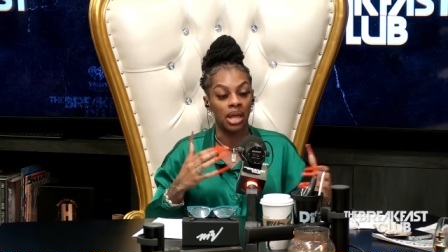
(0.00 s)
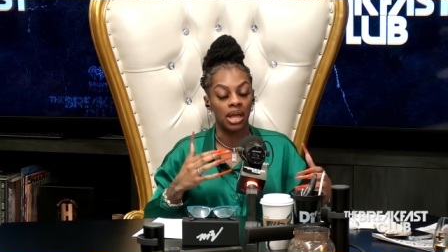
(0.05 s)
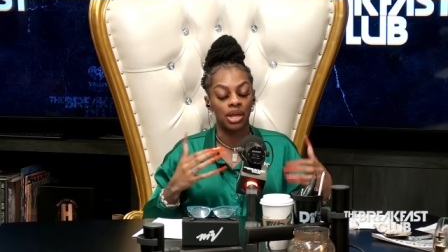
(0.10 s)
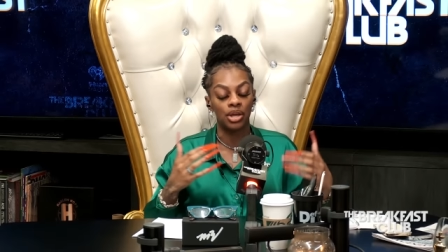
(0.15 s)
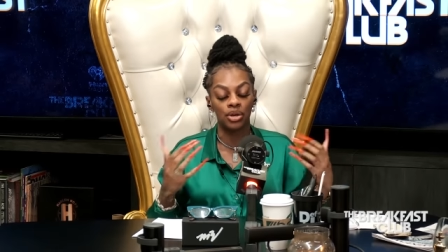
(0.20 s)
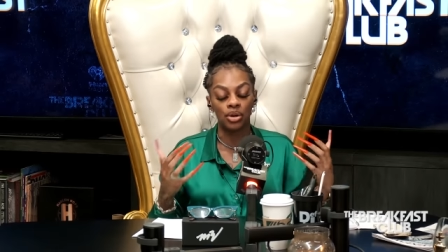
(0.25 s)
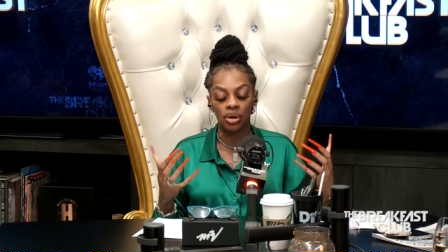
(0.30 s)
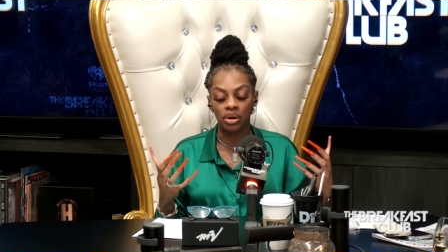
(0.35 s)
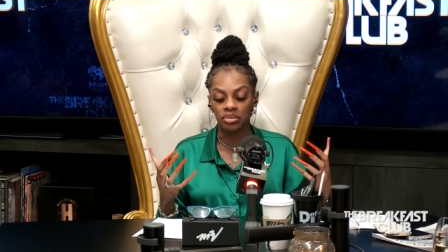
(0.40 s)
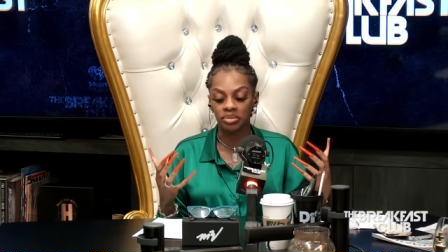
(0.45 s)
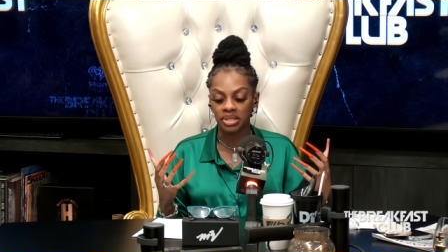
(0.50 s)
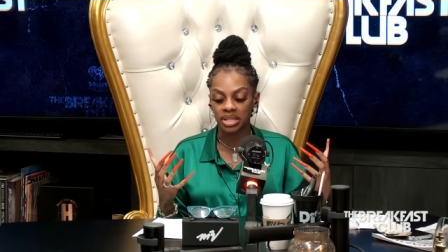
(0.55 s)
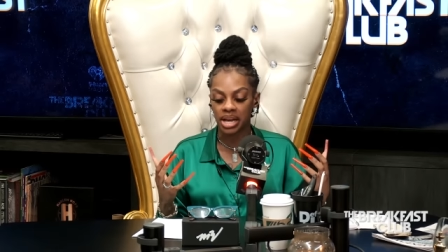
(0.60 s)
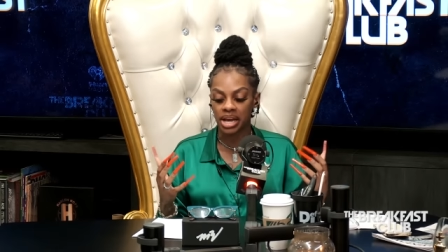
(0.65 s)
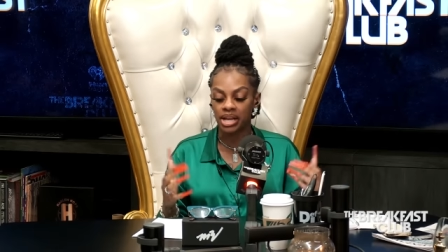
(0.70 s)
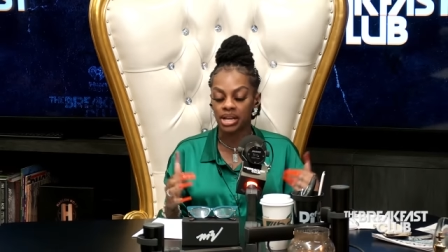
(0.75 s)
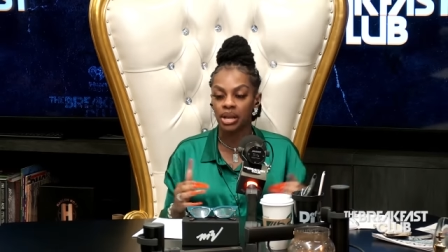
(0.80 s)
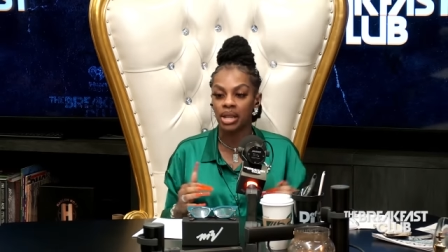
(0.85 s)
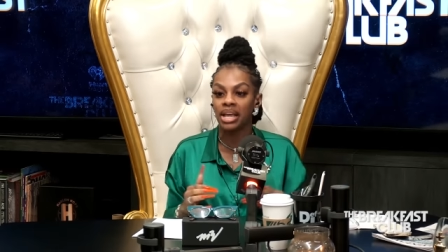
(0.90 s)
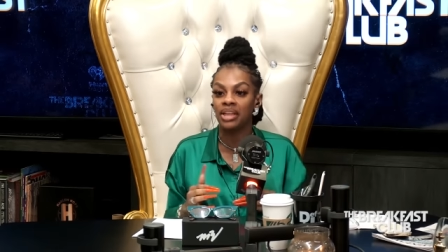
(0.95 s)
You know what I'm
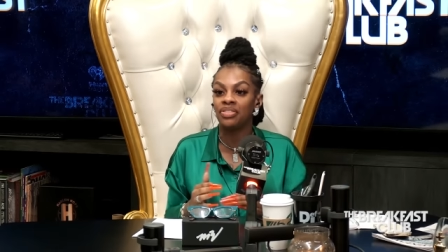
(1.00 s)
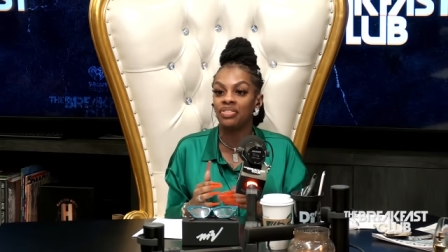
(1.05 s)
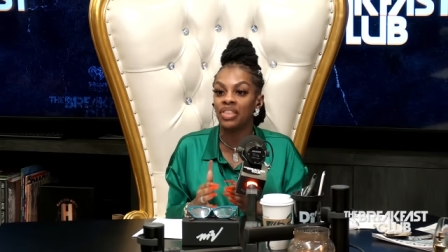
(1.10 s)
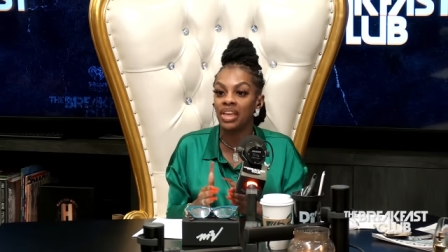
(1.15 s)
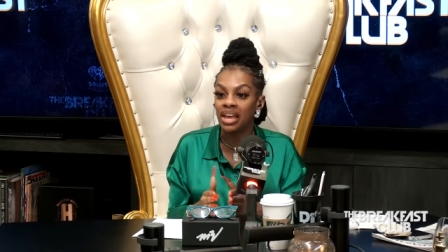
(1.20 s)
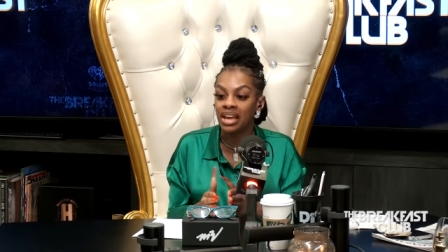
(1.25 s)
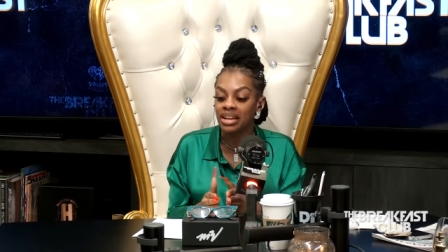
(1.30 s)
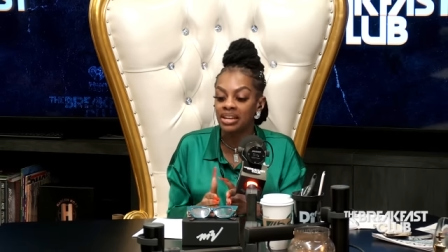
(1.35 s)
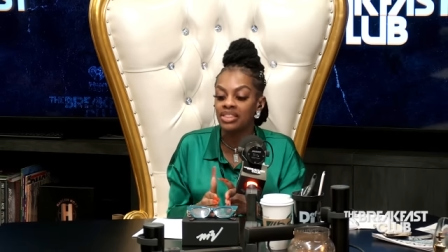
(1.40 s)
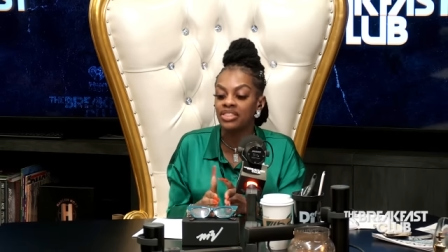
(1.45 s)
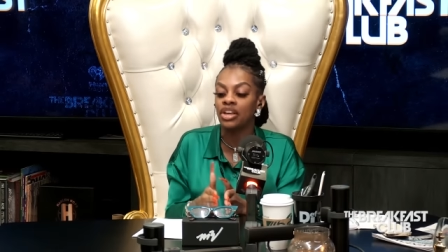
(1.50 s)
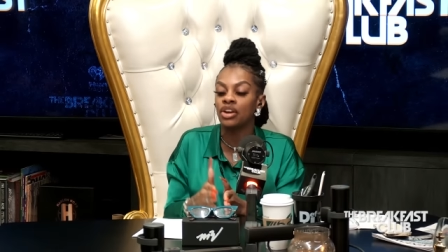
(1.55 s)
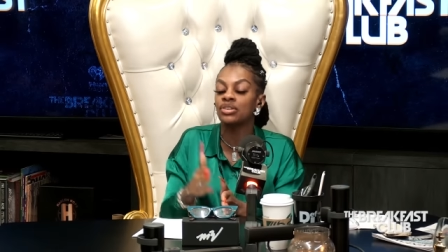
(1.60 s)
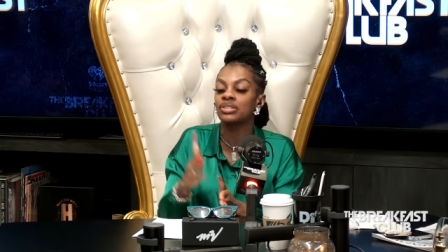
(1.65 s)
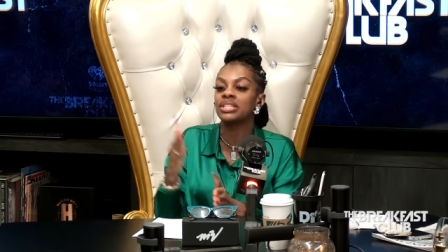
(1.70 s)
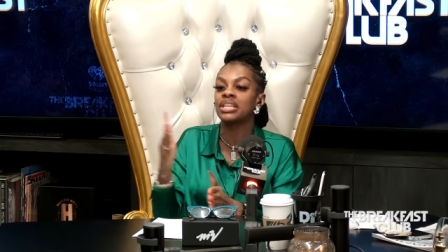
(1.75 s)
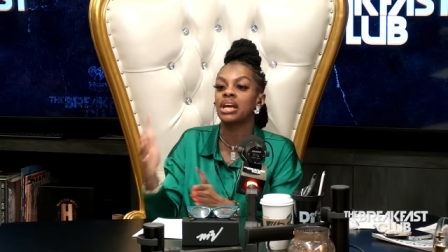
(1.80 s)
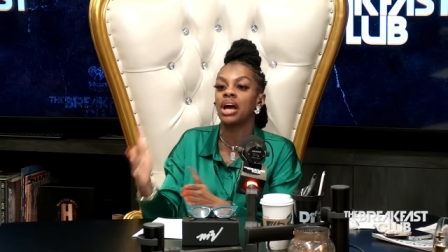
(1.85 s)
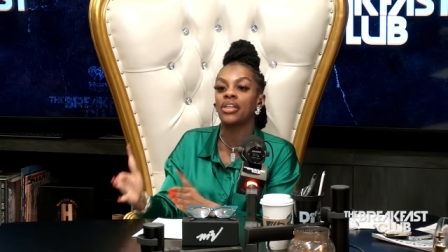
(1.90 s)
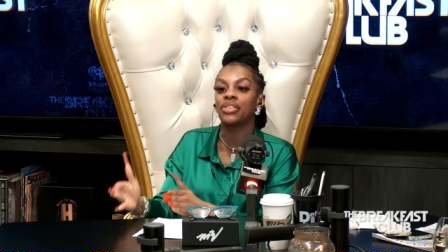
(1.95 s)
saying? And then there's
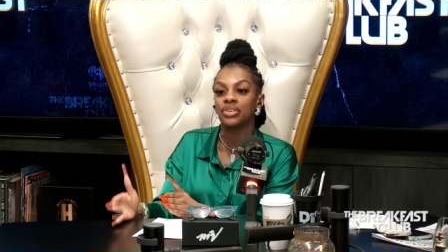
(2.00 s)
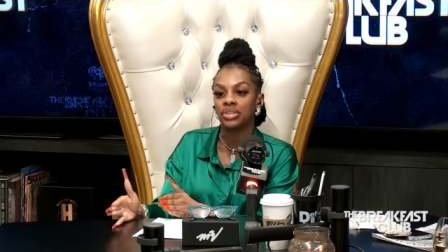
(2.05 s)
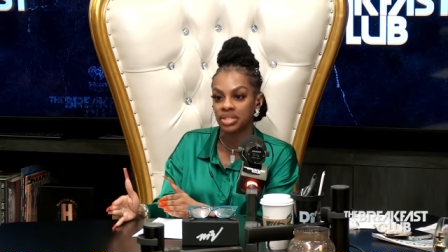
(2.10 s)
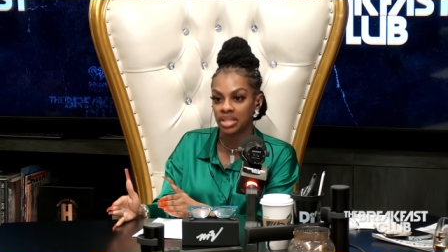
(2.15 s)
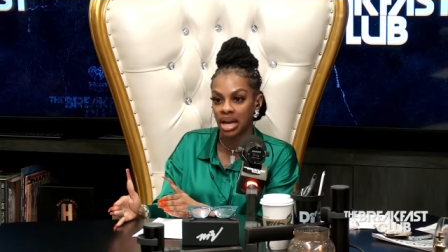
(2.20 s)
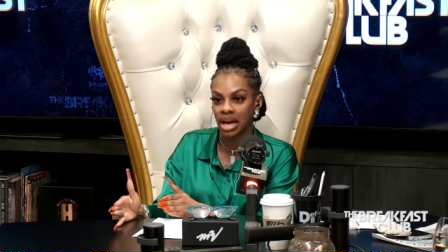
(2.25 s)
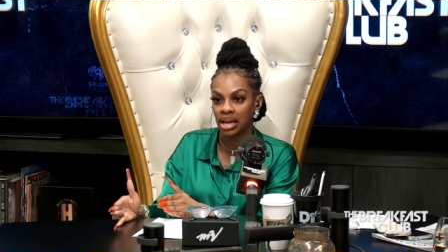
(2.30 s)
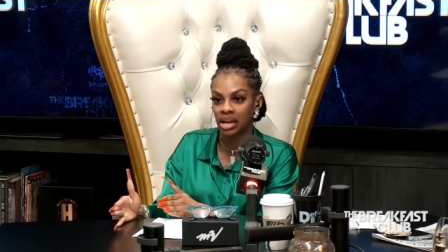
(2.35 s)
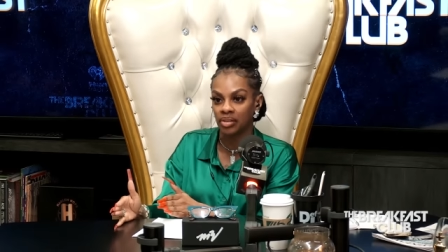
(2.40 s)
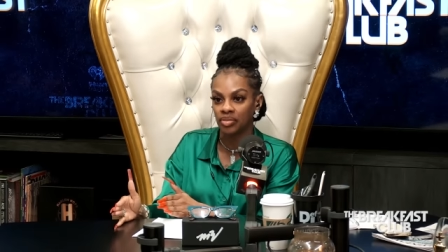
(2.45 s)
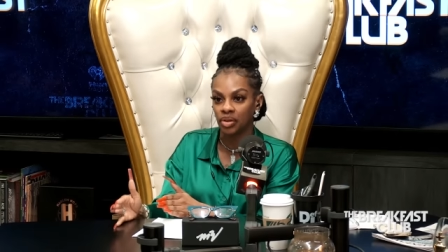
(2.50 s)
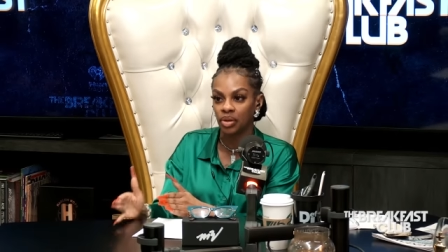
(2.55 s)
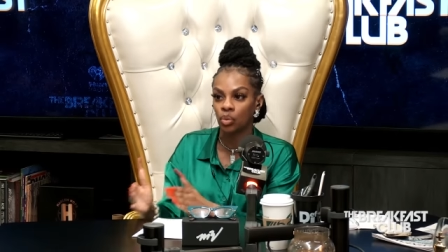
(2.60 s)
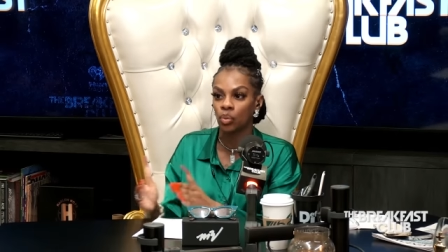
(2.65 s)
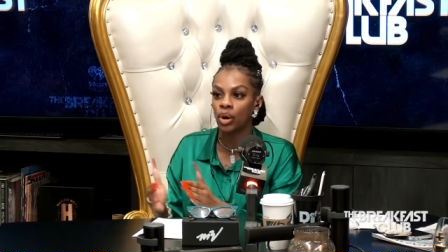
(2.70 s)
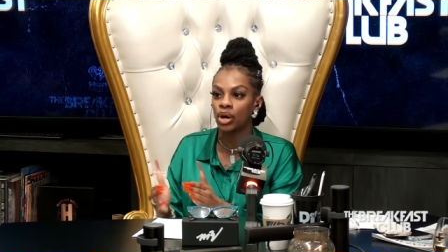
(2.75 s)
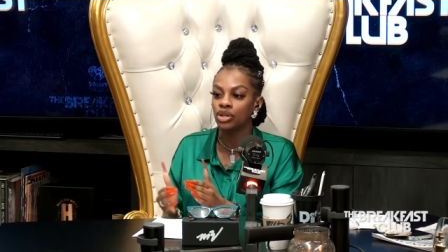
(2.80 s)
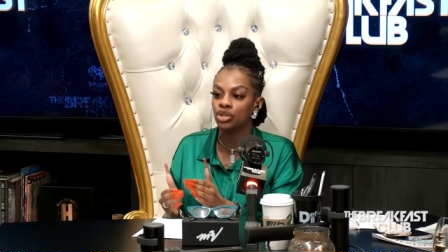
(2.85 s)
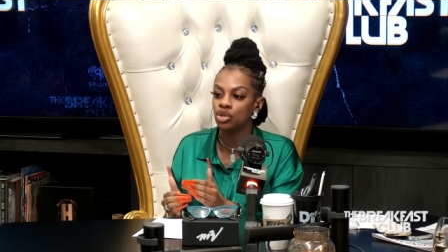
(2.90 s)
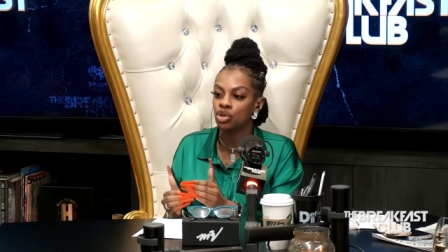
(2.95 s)
the other side of it, where mm-hmm.